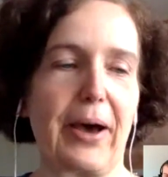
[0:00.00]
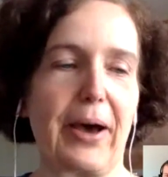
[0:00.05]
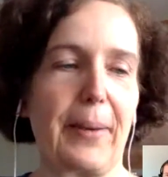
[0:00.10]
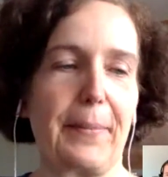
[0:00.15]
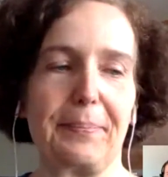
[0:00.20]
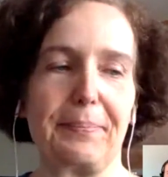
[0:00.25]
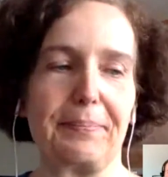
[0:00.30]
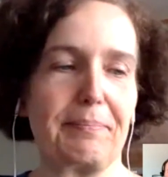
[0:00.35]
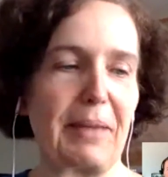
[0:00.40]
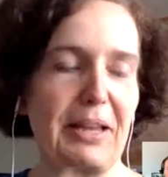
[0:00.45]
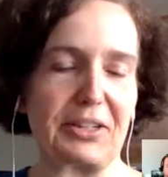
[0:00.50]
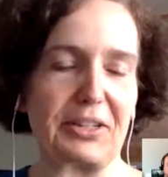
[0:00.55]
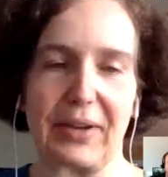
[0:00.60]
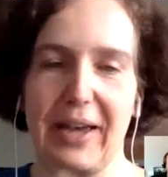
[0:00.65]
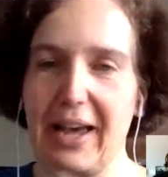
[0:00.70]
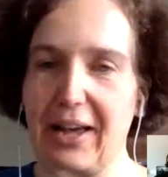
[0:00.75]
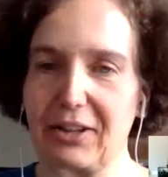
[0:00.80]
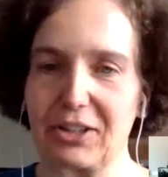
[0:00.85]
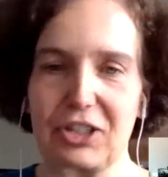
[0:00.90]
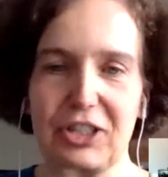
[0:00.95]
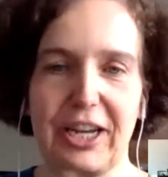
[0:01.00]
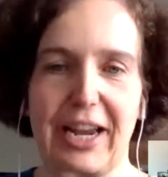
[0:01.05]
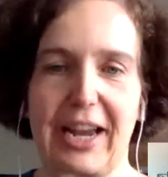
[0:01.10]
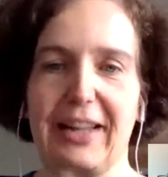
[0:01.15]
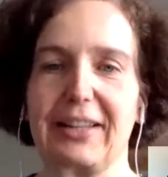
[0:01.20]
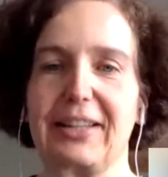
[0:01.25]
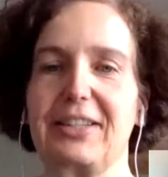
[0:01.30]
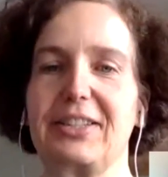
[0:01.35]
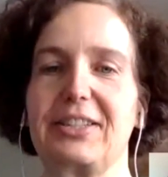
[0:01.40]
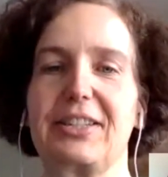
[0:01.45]
mental health
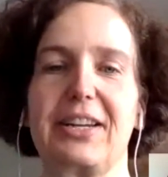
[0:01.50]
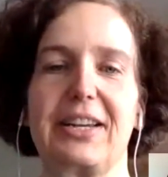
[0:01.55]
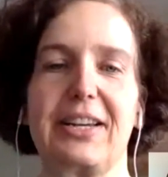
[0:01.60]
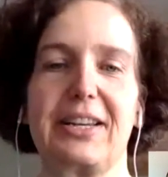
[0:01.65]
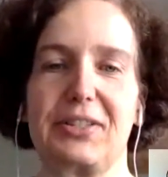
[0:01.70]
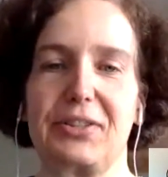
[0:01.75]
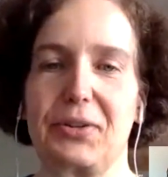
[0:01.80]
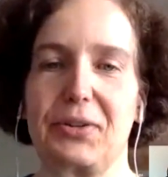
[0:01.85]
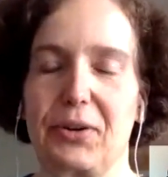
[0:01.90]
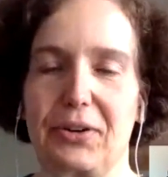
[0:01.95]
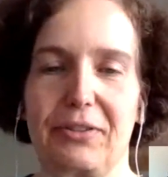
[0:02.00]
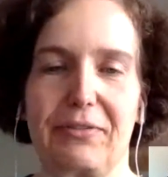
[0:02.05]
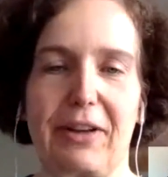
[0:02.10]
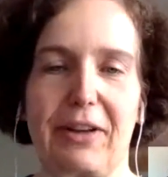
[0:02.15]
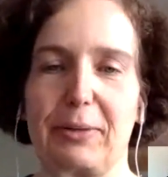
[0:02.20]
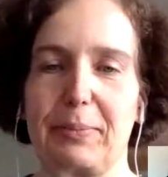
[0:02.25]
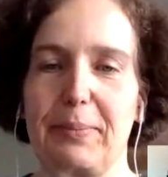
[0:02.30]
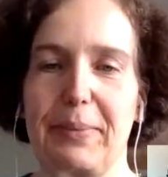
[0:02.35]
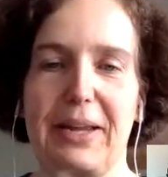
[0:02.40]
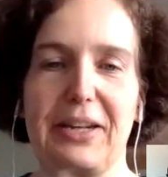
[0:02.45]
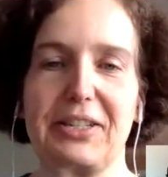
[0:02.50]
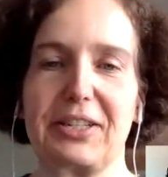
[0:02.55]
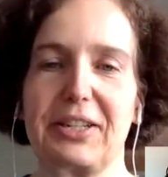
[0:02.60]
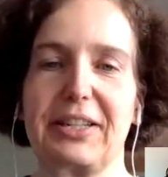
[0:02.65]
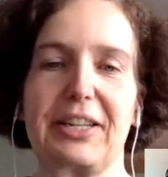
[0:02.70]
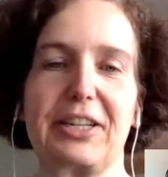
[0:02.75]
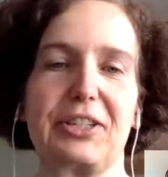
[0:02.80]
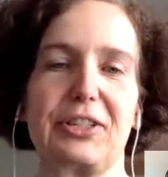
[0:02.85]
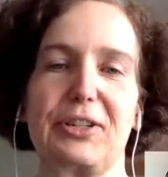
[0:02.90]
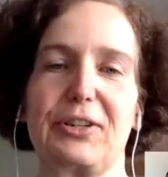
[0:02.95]
challenges,
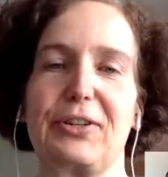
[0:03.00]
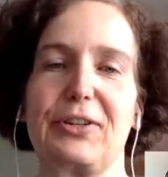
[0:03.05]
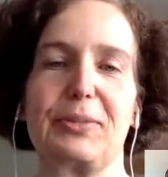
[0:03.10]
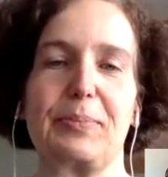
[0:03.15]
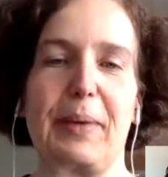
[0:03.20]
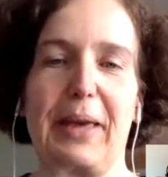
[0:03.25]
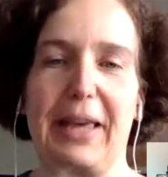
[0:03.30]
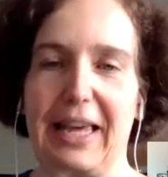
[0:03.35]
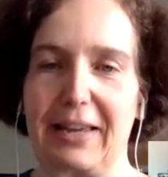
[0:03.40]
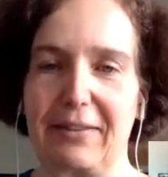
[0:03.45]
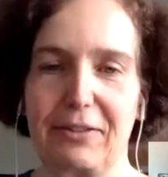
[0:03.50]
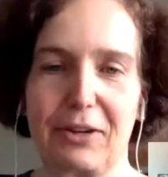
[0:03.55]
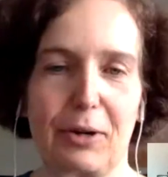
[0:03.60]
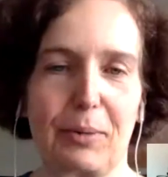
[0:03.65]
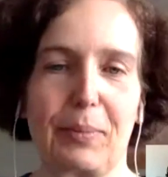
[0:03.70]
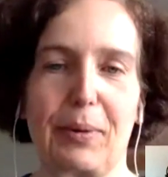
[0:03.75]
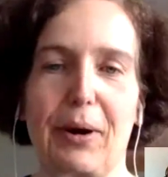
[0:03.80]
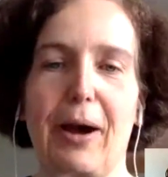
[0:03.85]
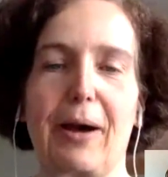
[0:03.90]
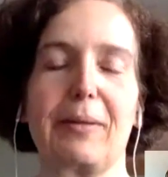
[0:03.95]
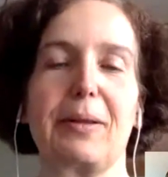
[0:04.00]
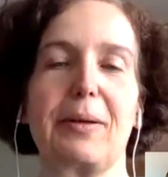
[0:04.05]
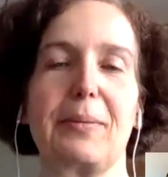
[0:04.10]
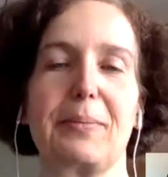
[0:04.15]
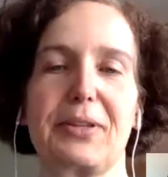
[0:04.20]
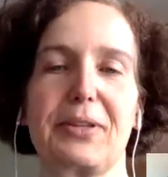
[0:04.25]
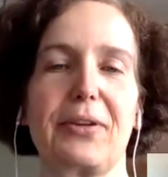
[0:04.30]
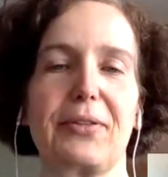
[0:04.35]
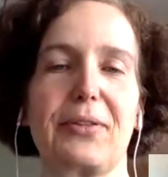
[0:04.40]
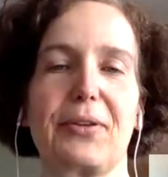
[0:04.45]
neurodevelopmental issues, behavioral
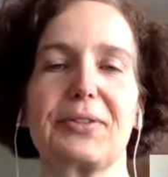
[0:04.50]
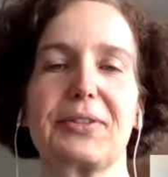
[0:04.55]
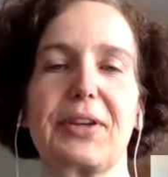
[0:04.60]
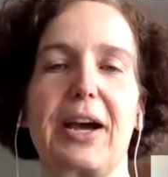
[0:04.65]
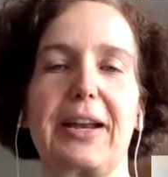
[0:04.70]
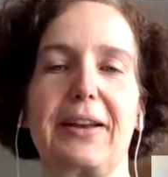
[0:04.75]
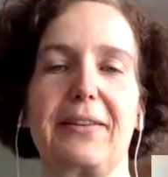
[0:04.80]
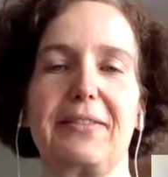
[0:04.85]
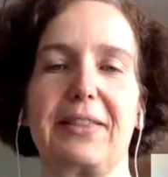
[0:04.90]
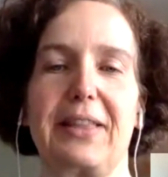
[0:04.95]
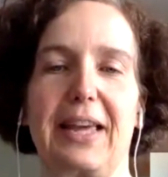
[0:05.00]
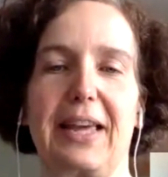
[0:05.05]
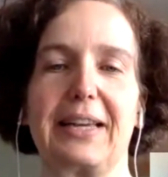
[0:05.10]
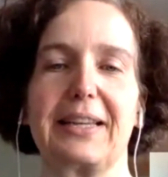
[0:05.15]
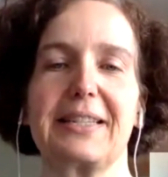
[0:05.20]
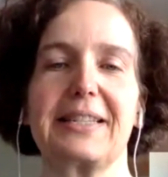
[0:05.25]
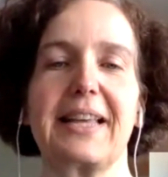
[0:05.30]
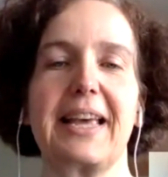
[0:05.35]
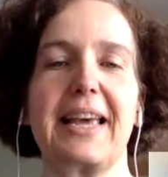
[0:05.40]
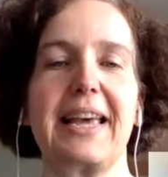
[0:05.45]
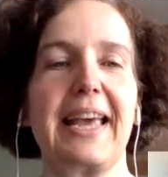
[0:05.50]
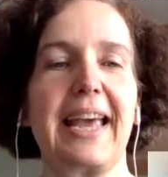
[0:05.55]
problems, all those kind of things.